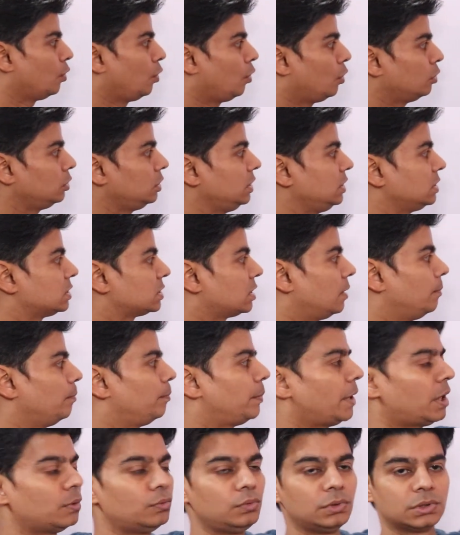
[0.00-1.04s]
all these
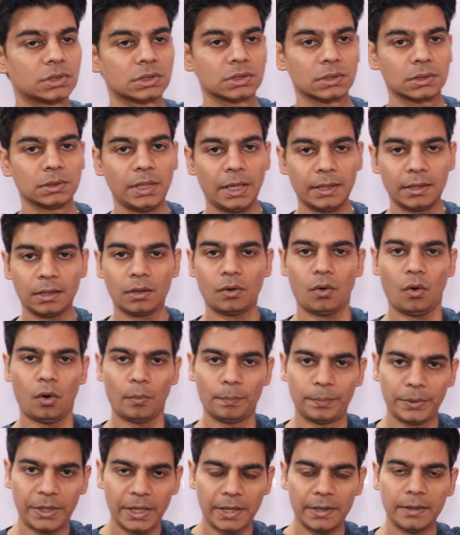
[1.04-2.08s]
compounds that are
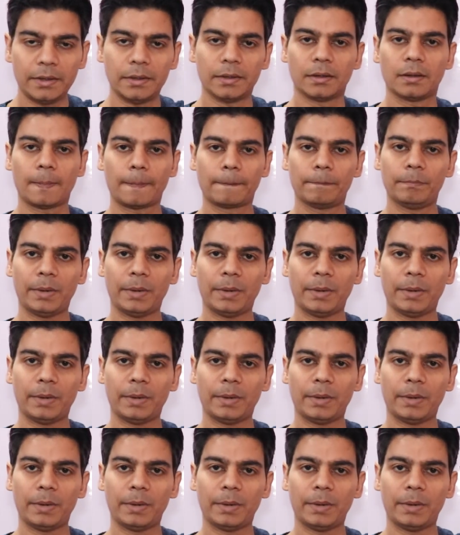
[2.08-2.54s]
obtained